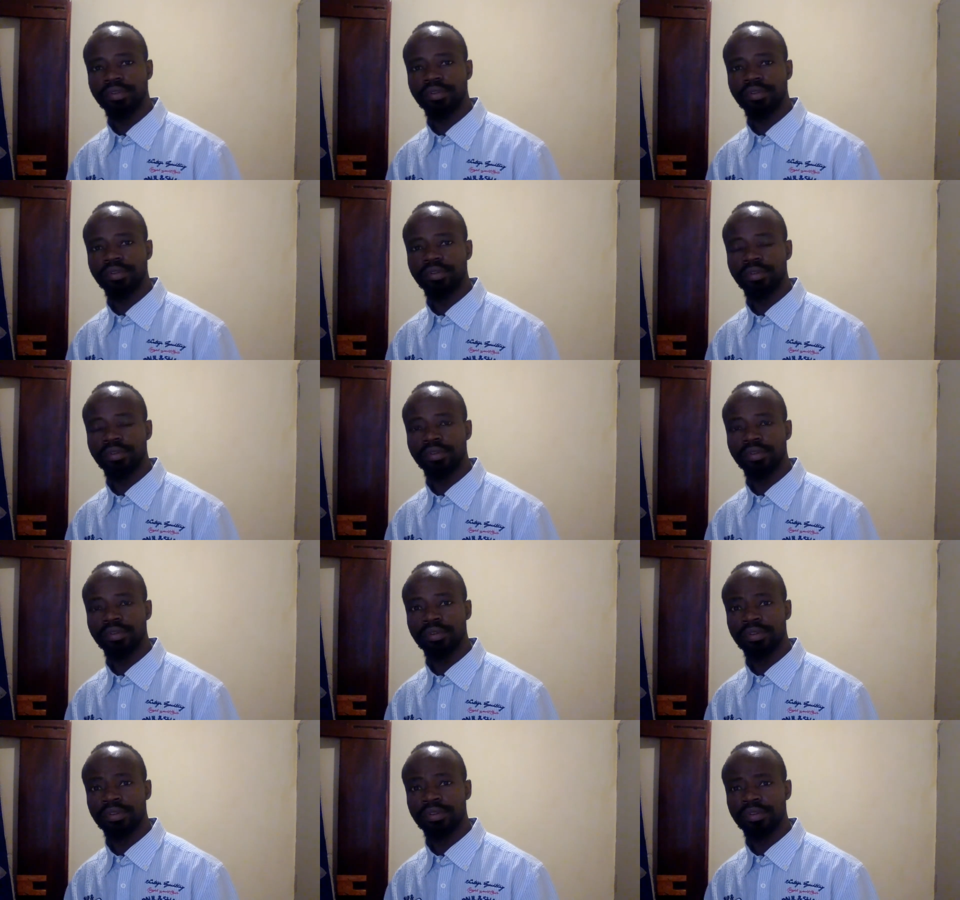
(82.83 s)

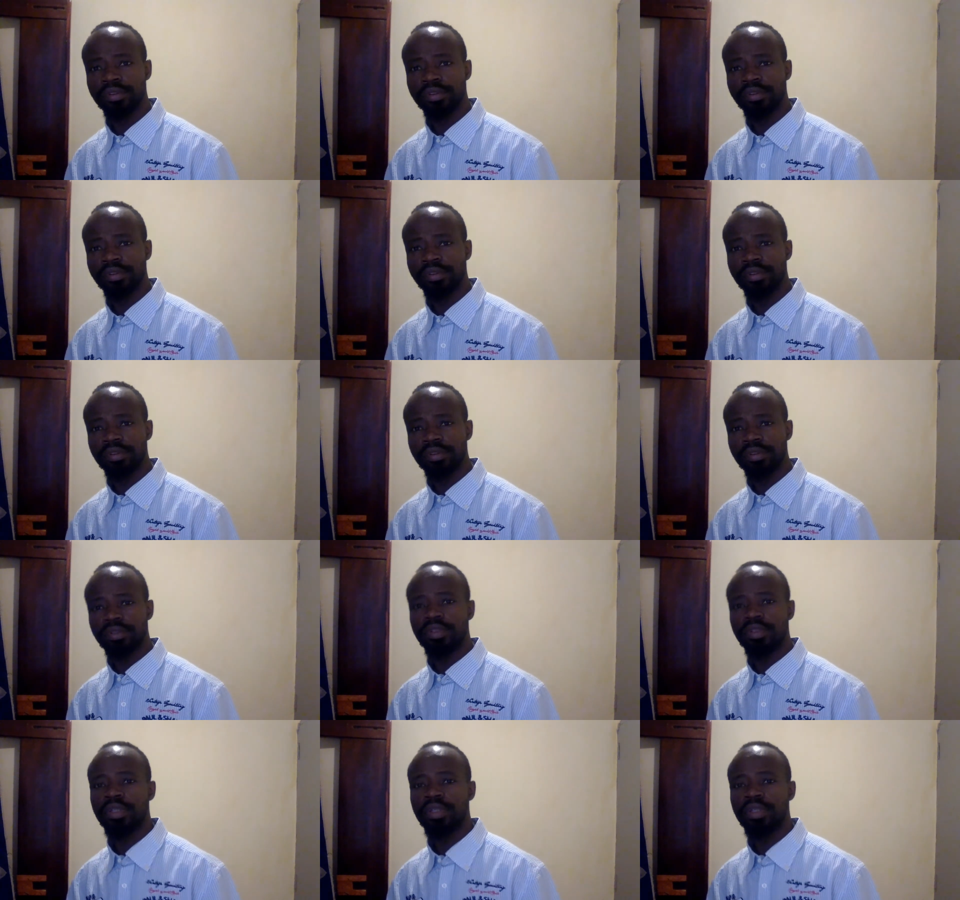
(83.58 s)

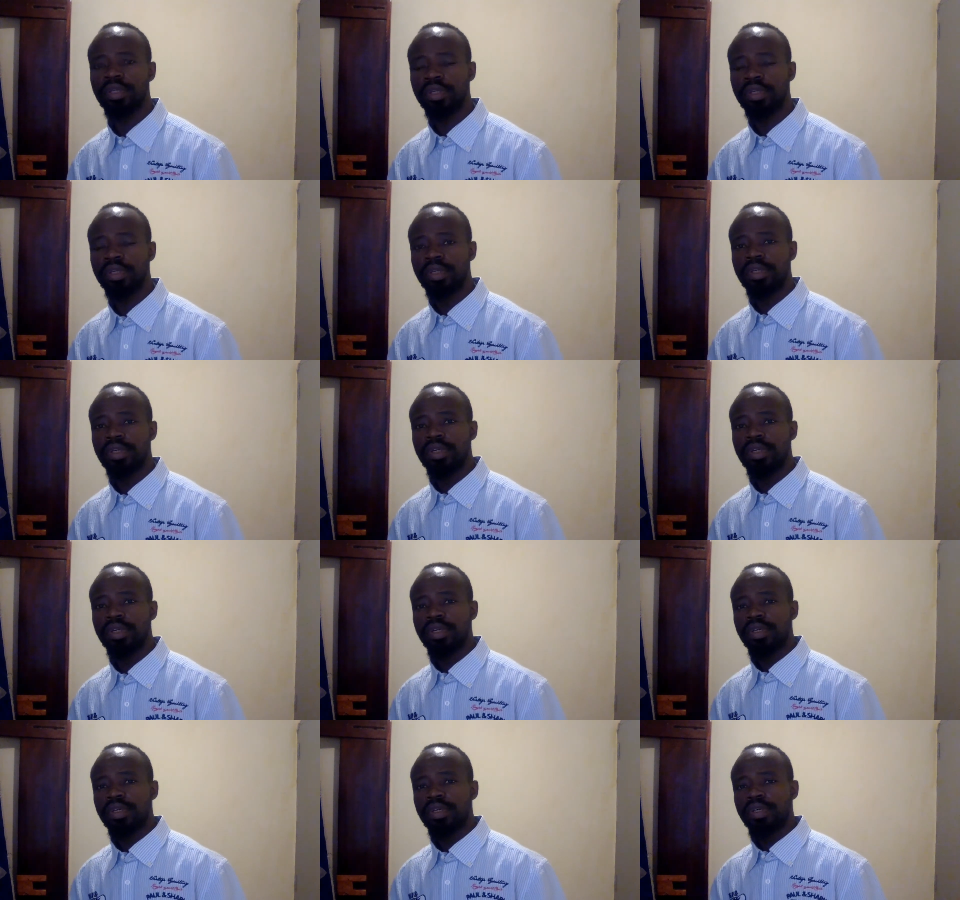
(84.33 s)

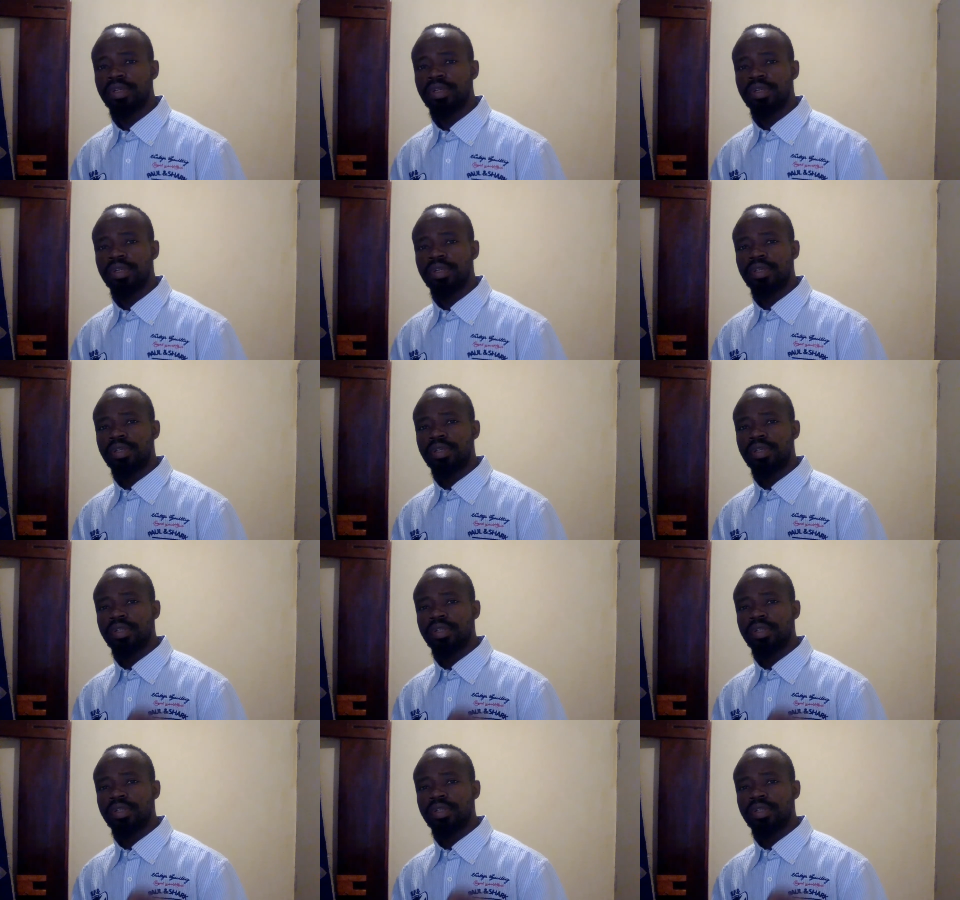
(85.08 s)
(silence)